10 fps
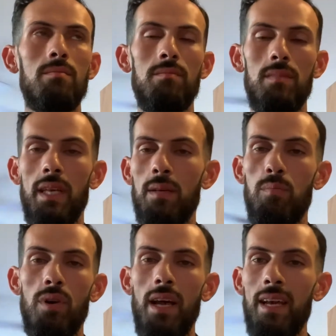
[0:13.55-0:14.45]
like
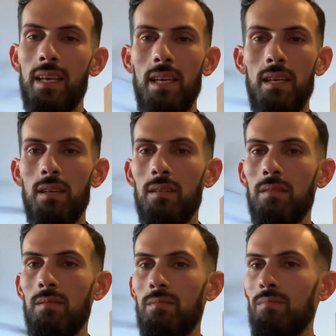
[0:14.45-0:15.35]

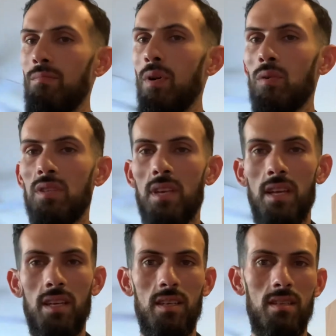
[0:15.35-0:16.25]
bragging,
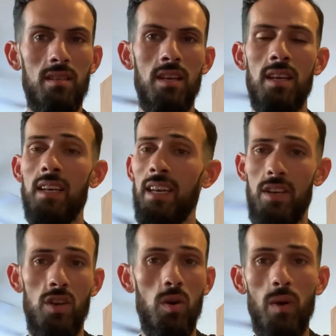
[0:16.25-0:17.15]
boasting.
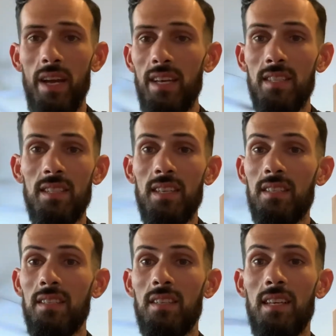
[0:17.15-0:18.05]
In no way is
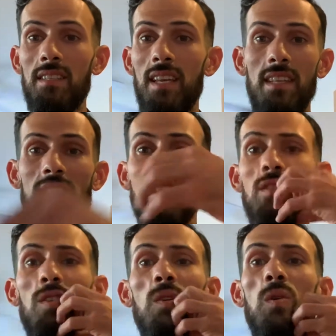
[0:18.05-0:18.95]
this intended
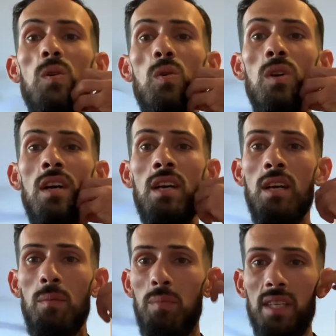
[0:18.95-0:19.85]
to
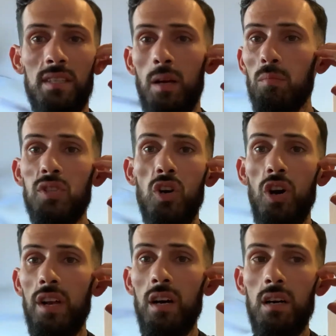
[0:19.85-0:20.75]
be some
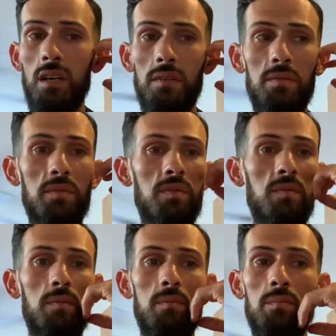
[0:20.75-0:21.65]
sort of
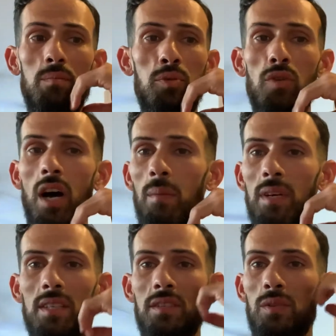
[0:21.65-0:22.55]

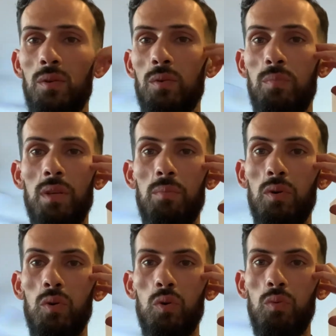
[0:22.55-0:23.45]
promise to
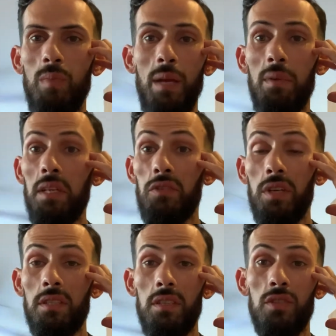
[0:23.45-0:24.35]
people who may be
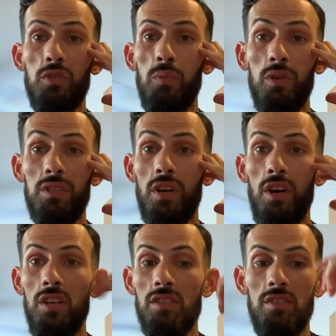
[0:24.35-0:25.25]
interested in sports
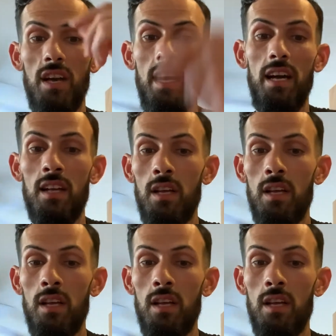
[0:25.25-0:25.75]
cards that,